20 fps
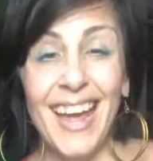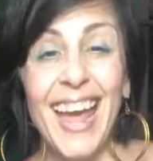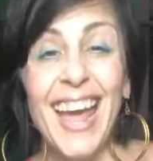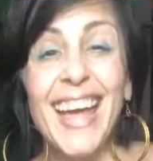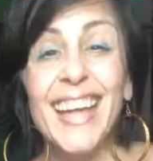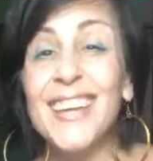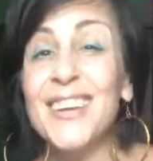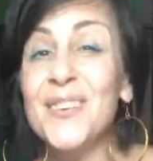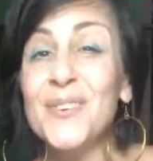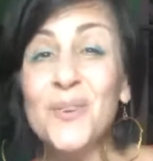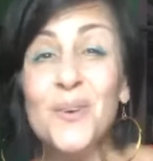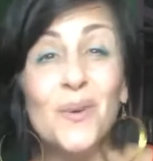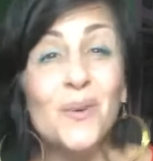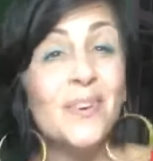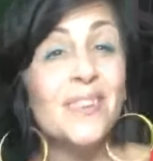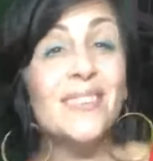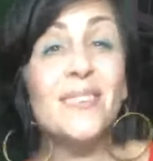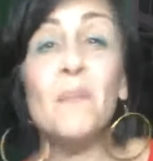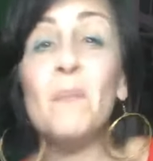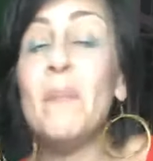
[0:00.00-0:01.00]
And
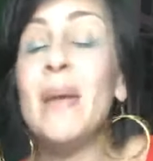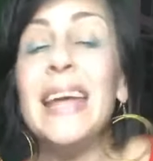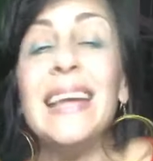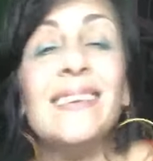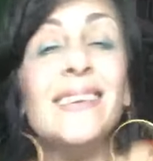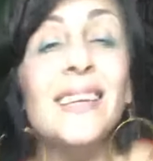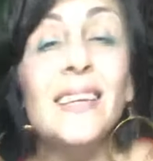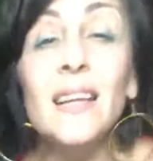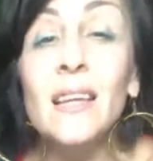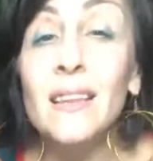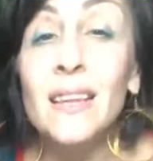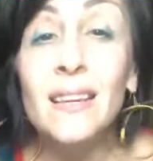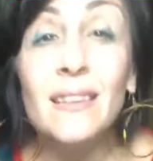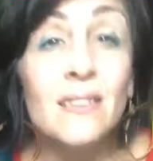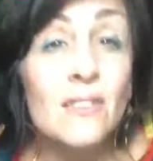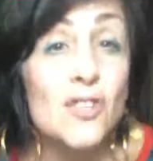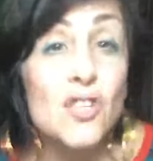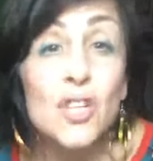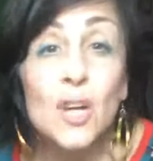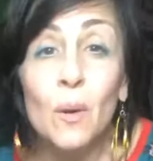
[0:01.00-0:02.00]
it's amazing the things
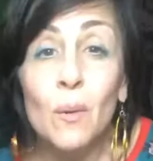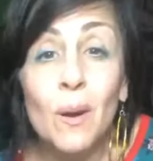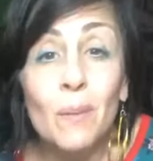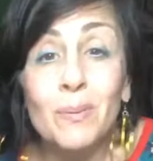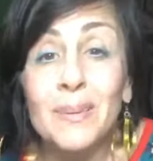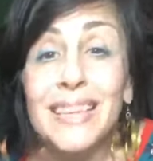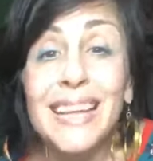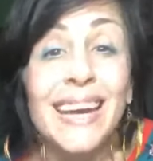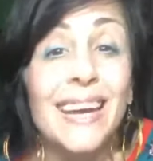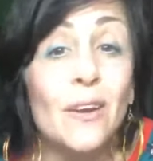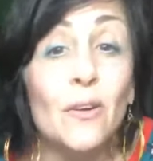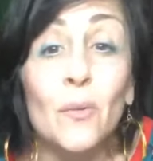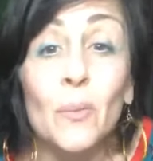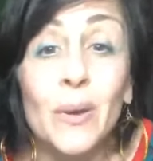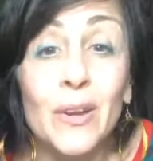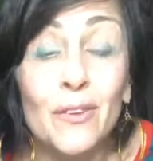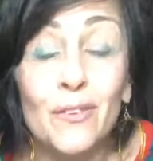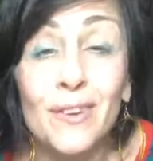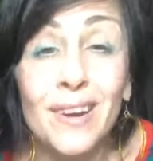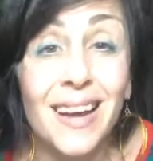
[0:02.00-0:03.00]
that show up later
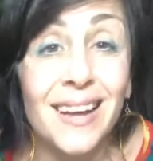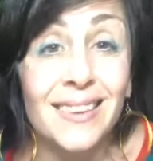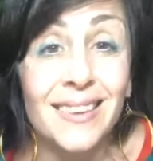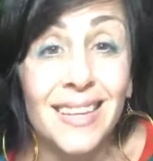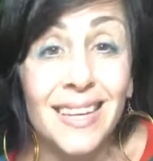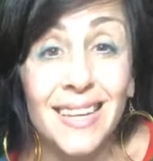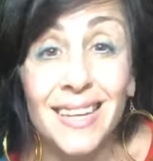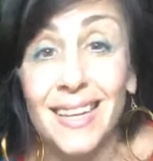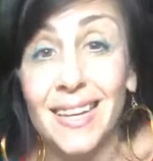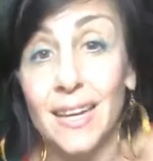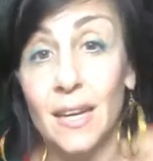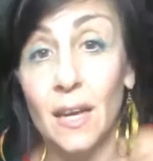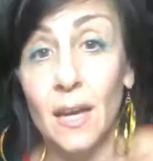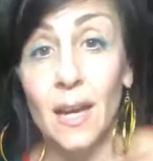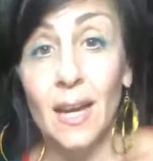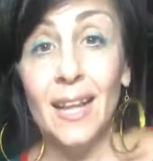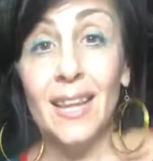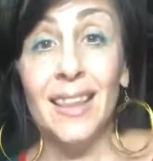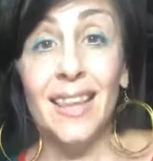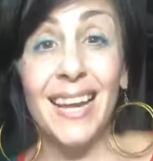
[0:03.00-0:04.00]
when you're not thinking.
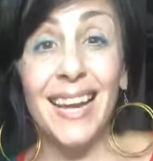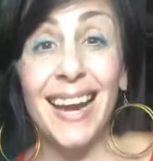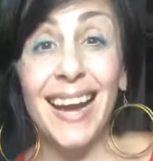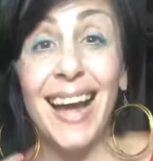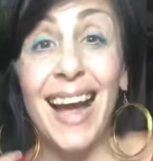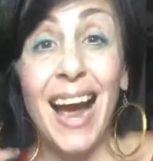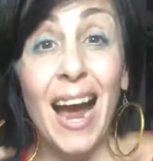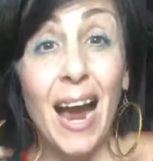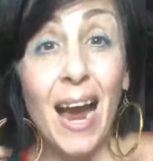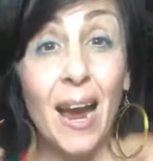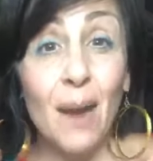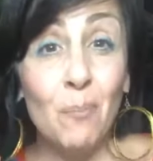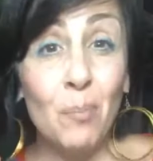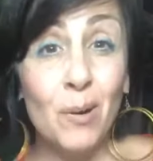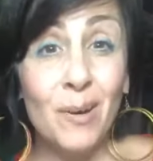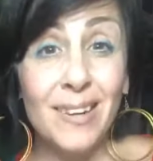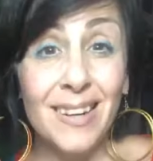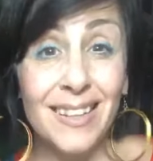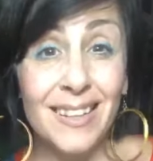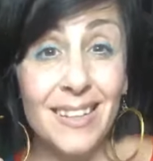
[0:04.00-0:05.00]
Like, I
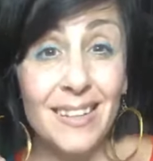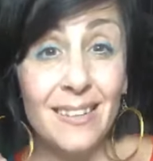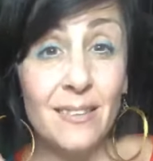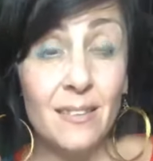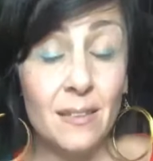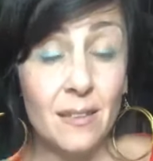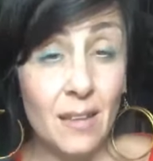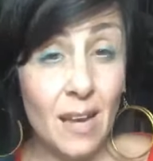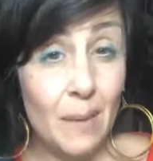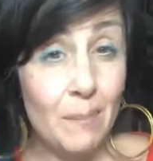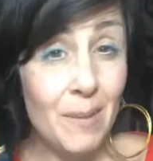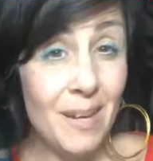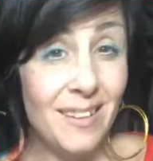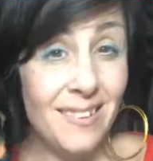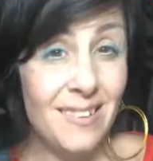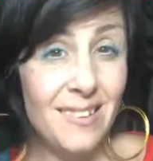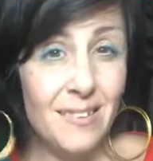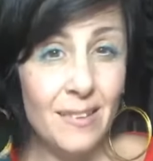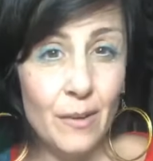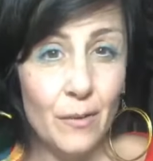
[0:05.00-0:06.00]
made
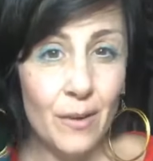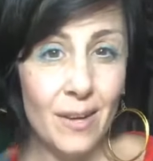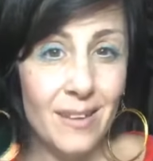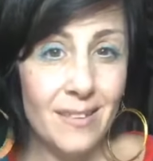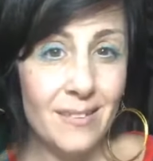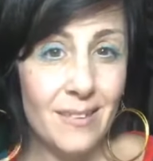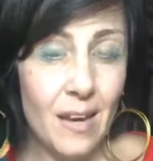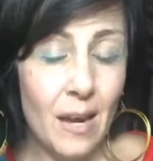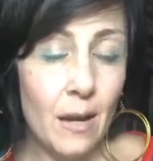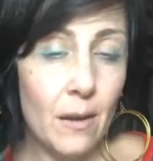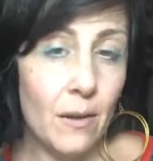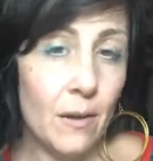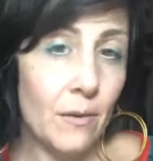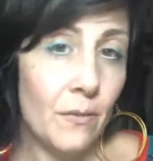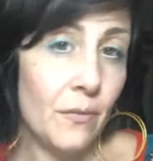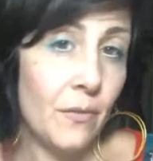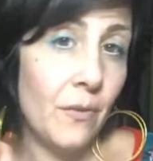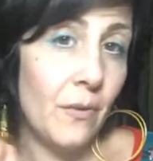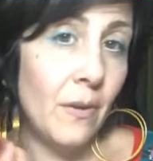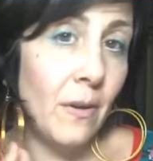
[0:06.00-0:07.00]
these earrings out
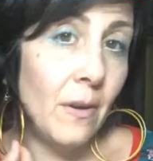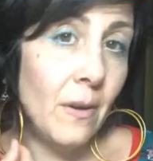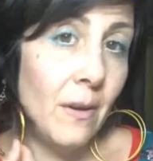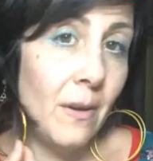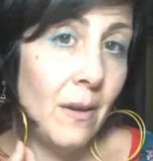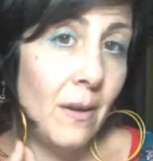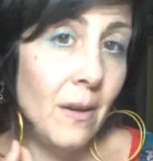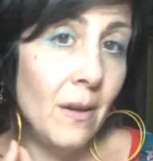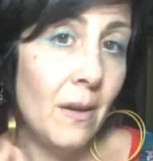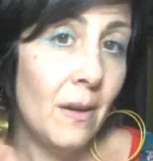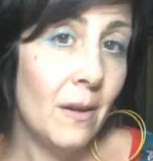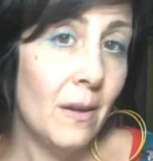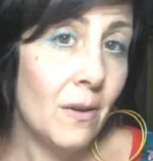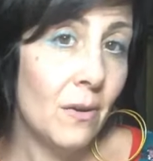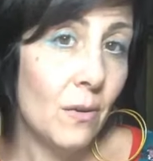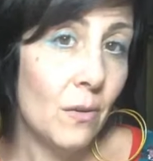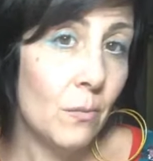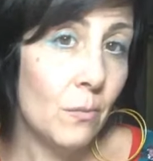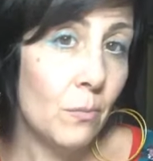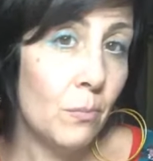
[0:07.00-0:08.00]
of
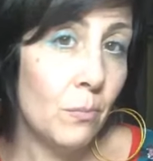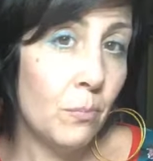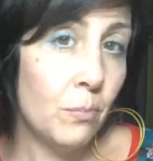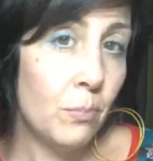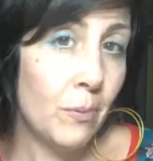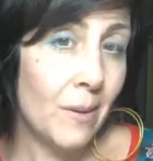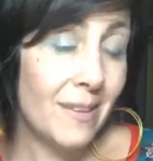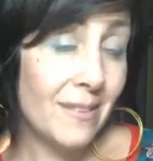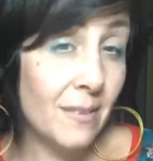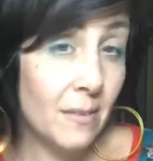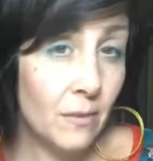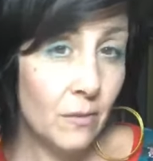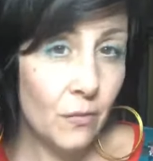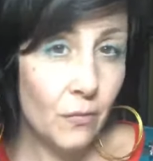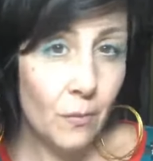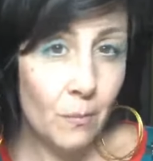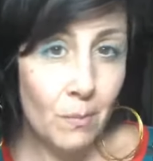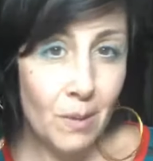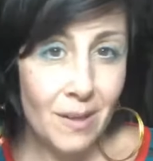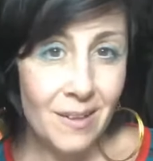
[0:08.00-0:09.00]
bracelets
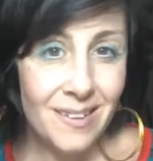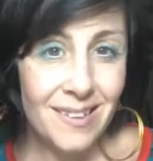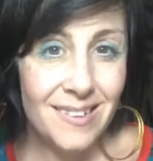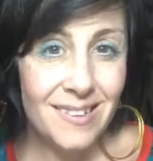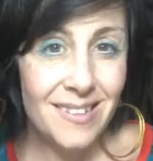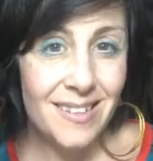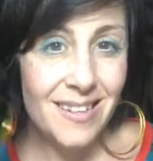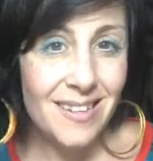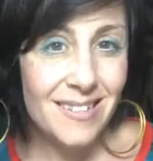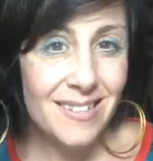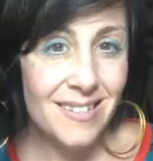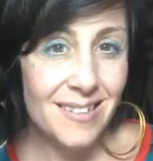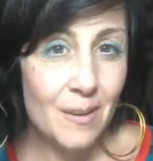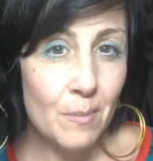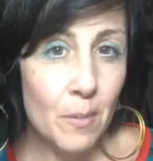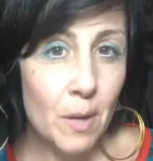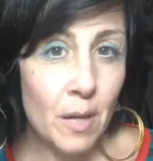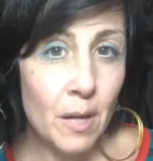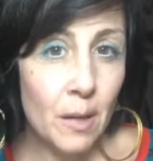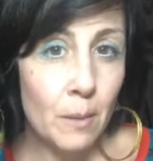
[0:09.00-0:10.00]
from Bangladesh that
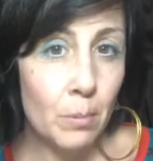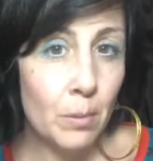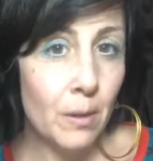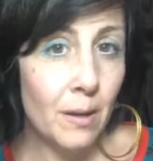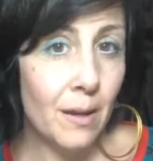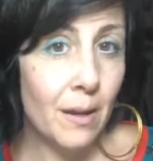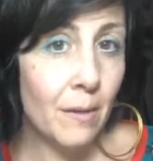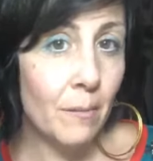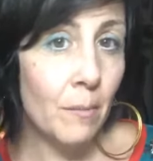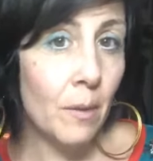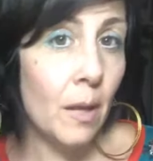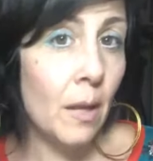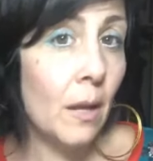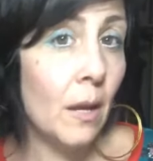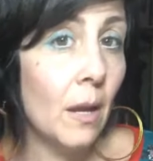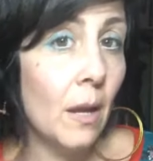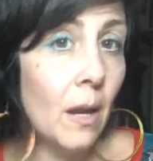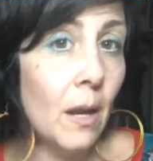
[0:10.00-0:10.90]
my neighbor gave me.